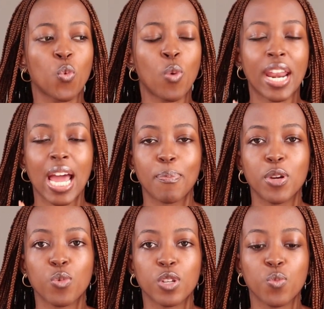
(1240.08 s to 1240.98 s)
what
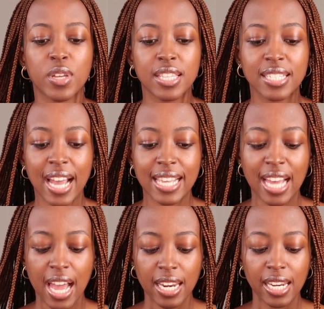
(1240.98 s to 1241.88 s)
happened was when these guys
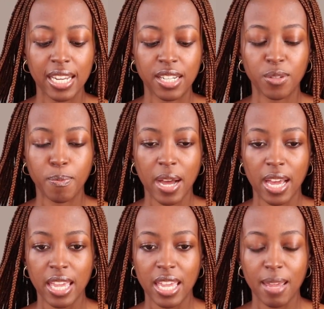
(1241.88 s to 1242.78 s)
unlinked
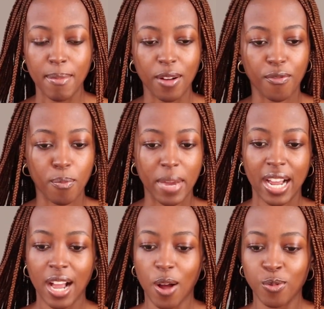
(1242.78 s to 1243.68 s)
my email from my
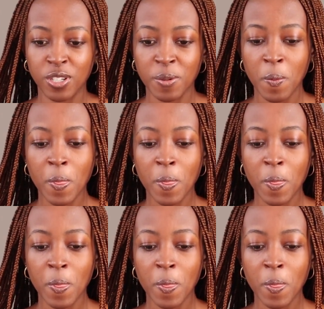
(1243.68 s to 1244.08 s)
account,